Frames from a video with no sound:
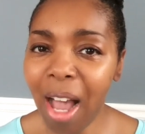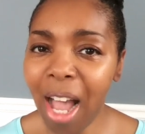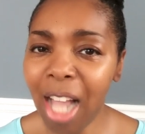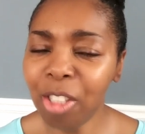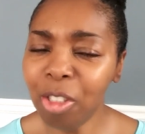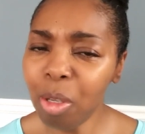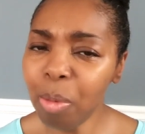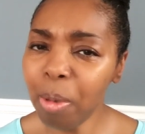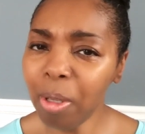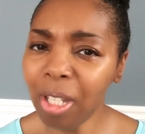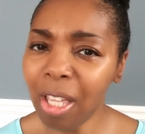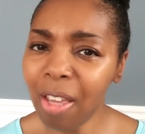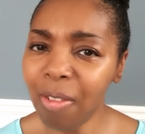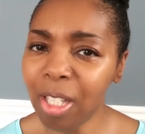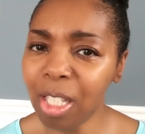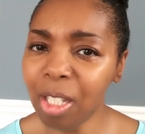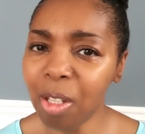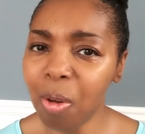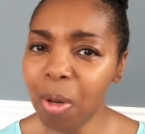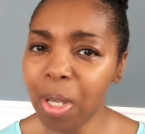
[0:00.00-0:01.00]
I do believe
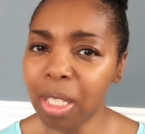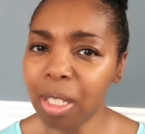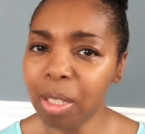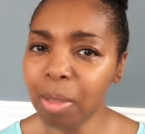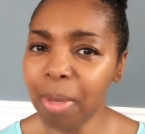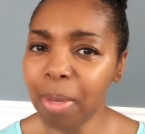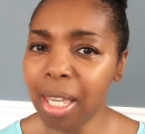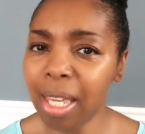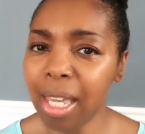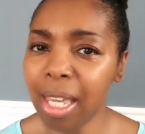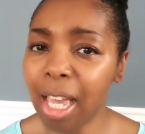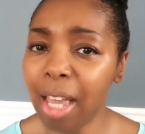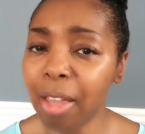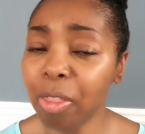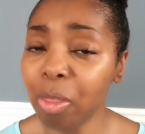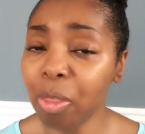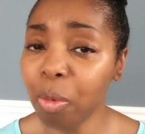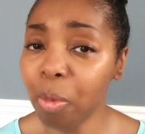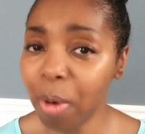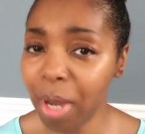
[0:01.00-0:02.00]
it's going to be
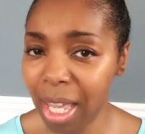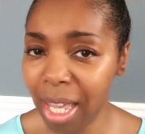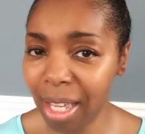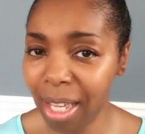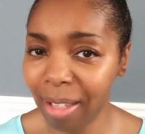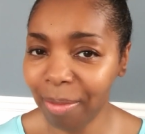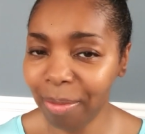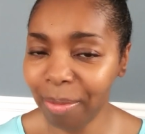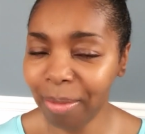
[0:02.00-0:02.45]
three